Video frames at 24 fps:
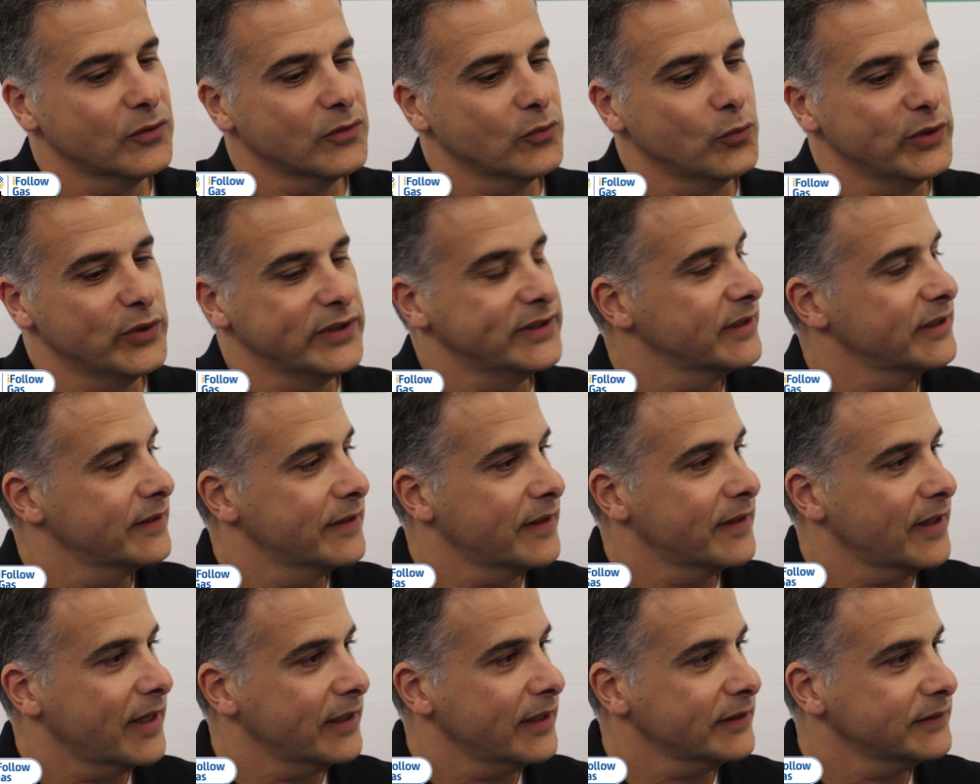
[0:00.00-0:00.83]
we
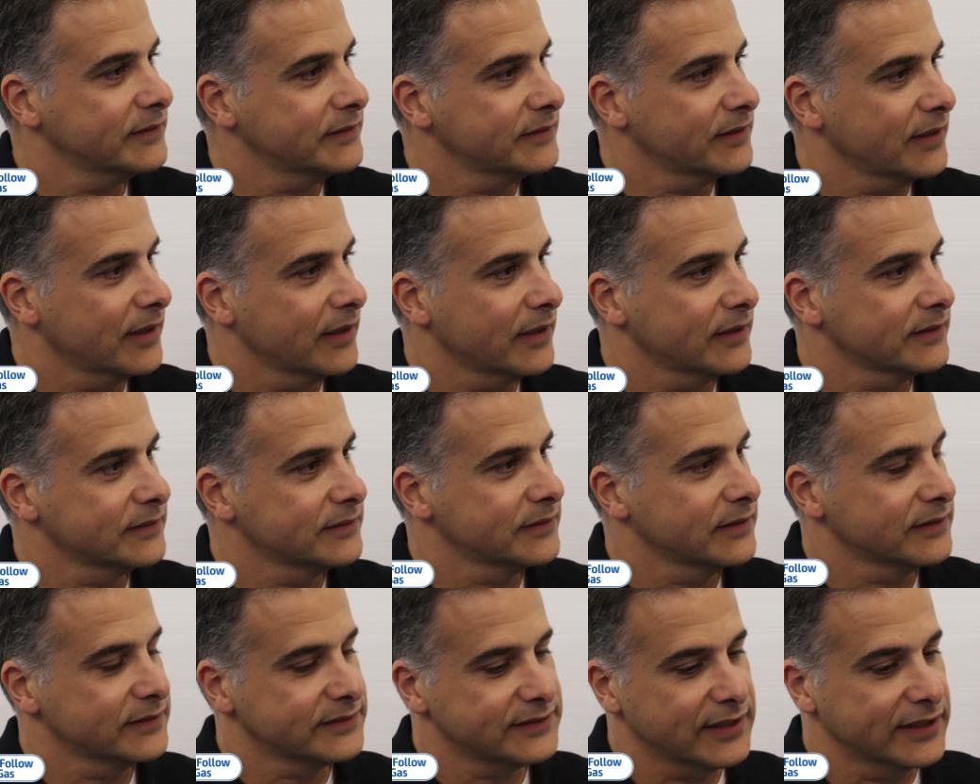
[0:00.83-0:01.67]
did that
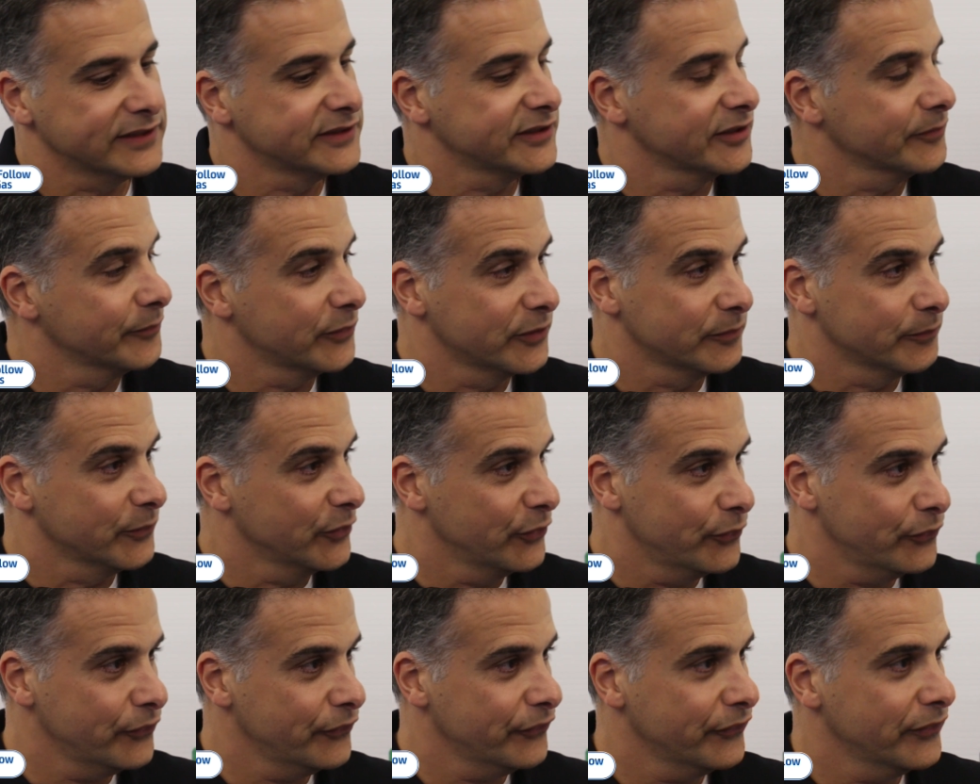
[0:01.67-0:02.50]
as a sensible
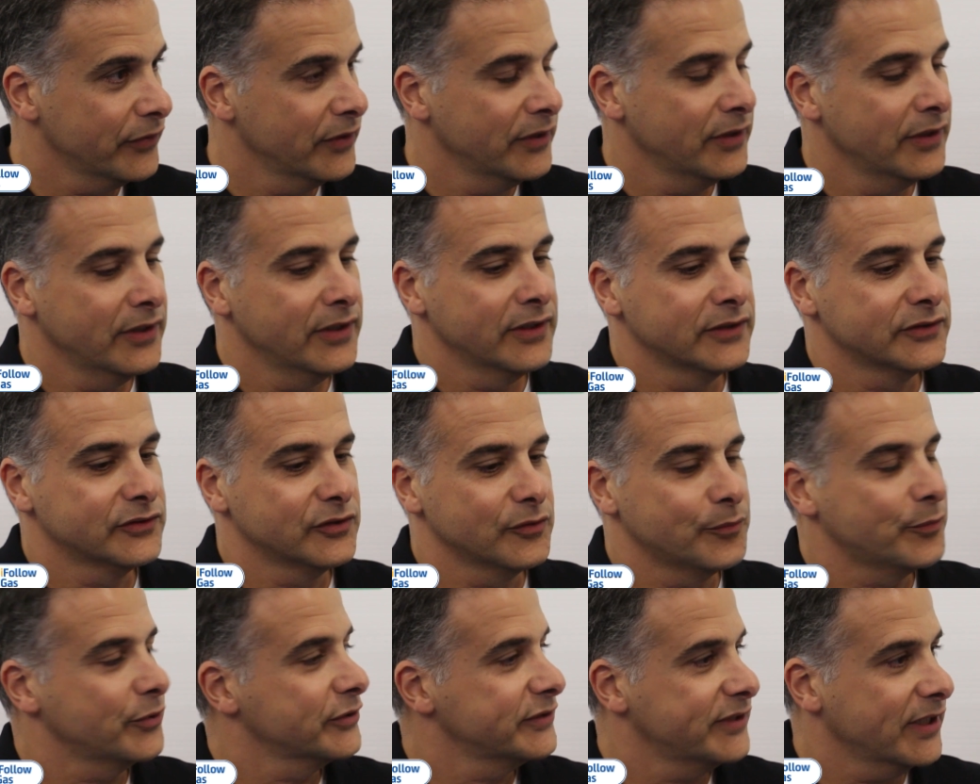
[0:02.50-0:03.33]
move
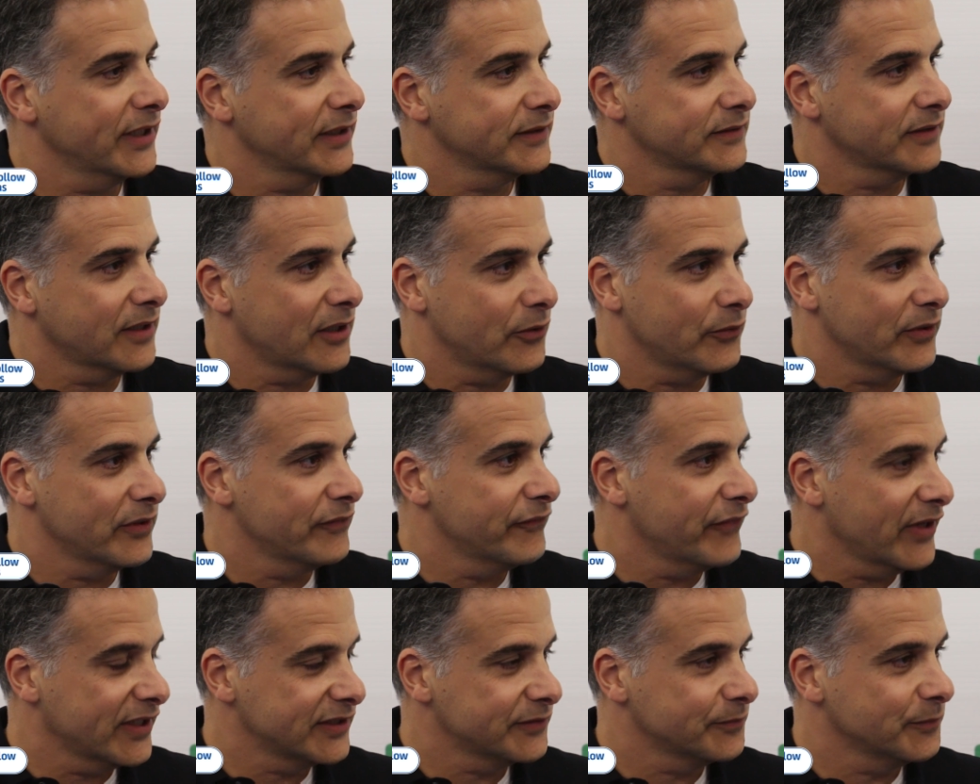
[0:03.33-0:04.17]
to protect our
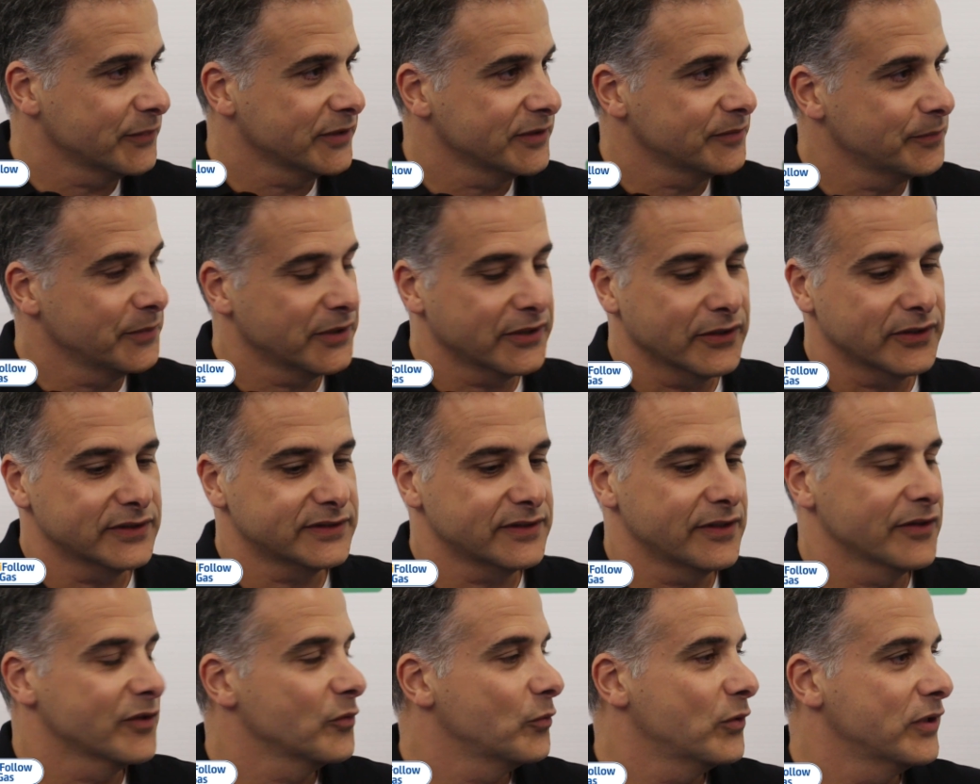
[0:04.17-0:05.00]
investment, because
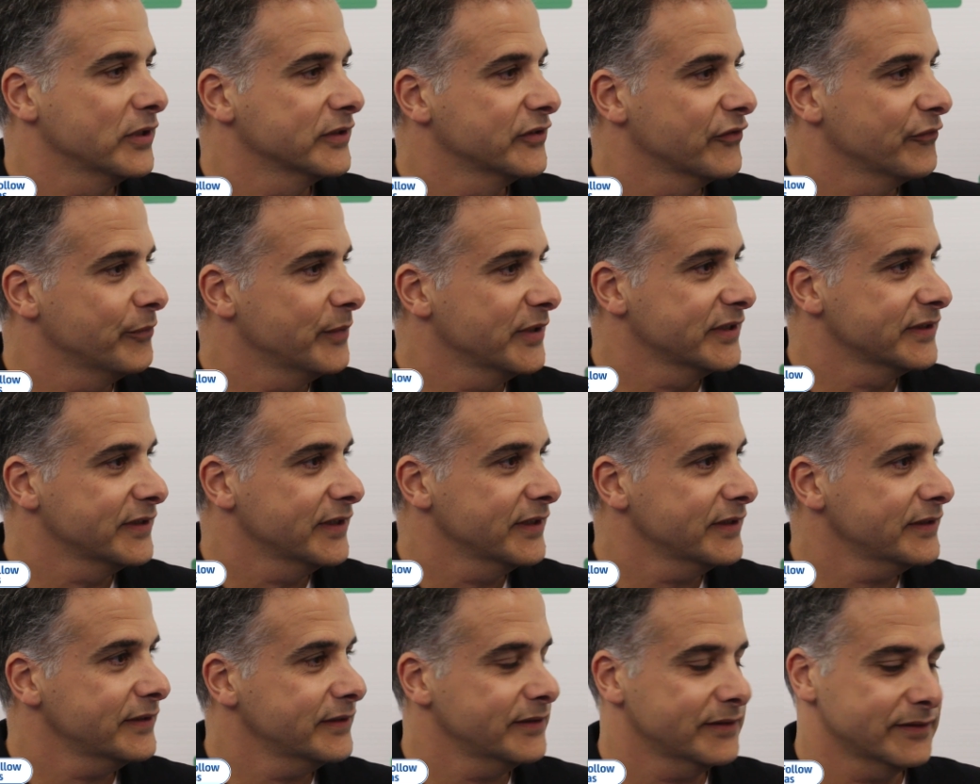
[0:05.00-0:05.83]
in the world of
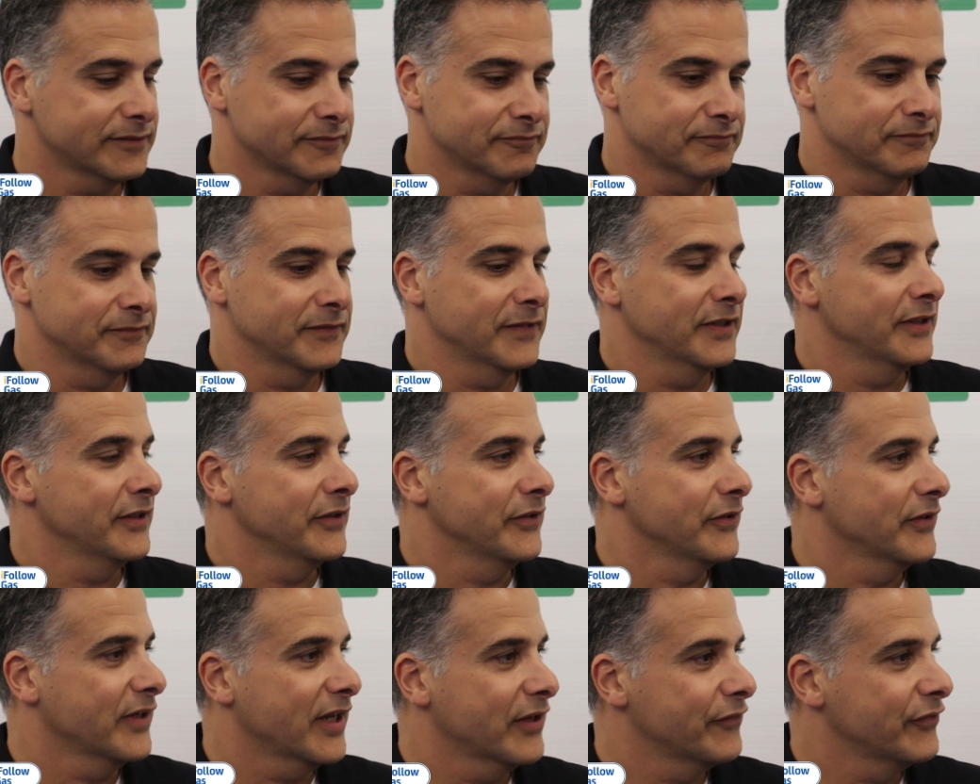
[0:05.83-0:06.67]
business,
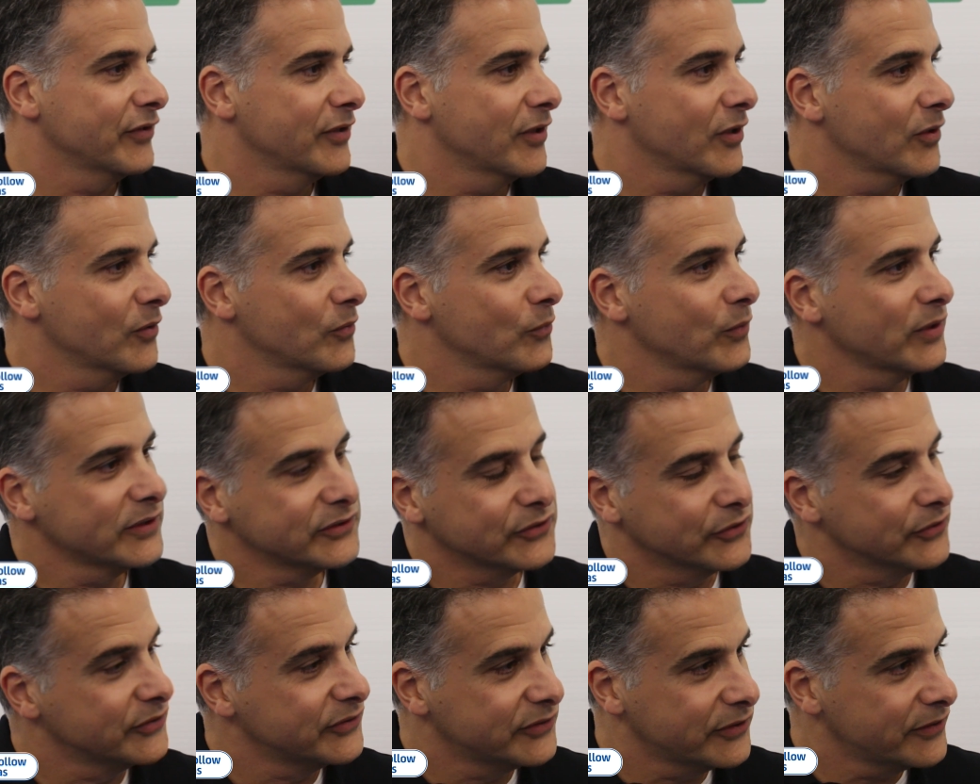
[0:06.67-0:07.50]
you never know
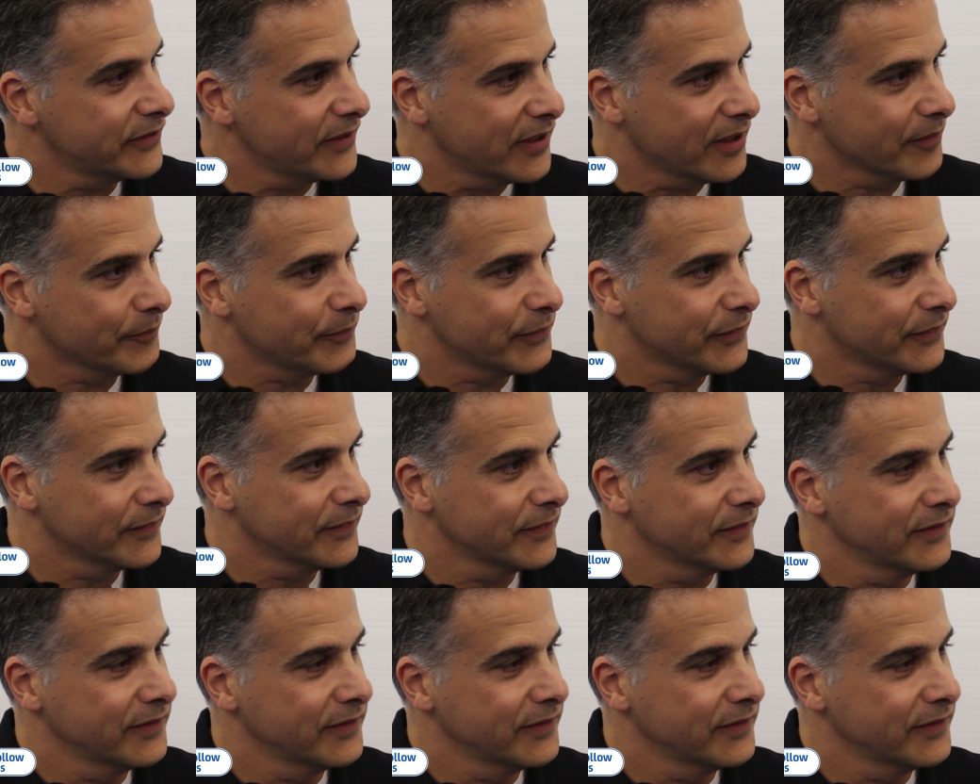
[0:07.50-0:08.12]
what could turn up.